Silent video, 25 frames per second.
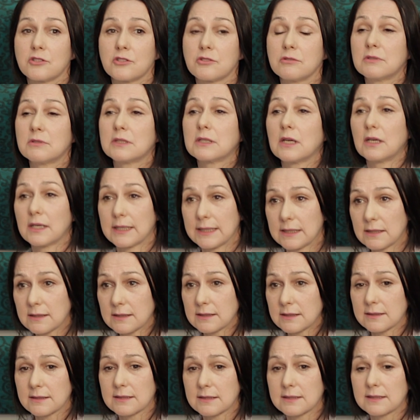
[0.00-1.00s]
to
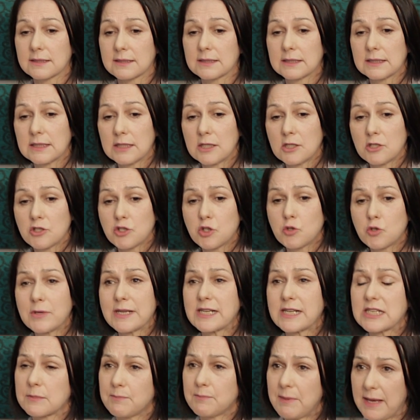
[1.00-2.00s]
kindness, to
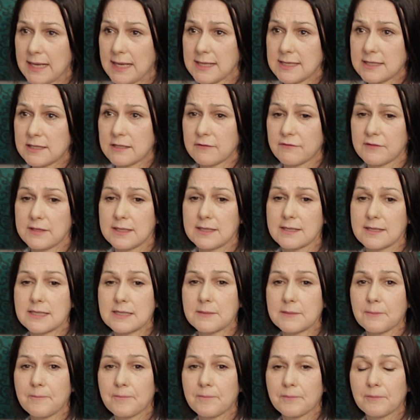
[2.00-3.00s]

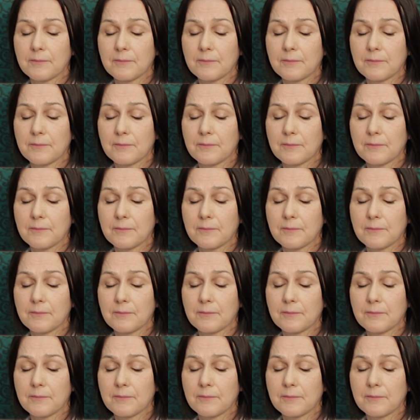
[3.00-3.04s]
expansiveness.